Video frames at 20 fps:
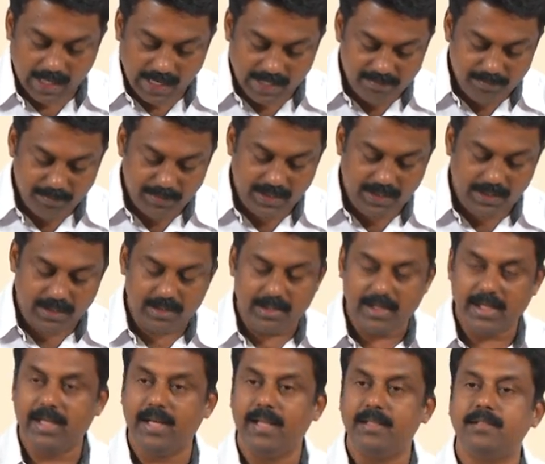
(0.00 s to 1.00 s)
I mean
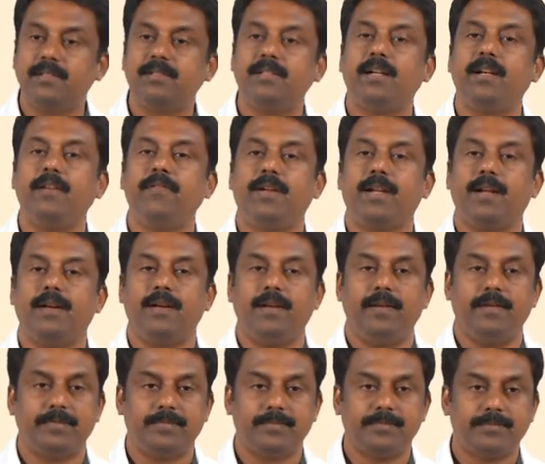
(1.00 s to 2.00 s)
decreases significantly.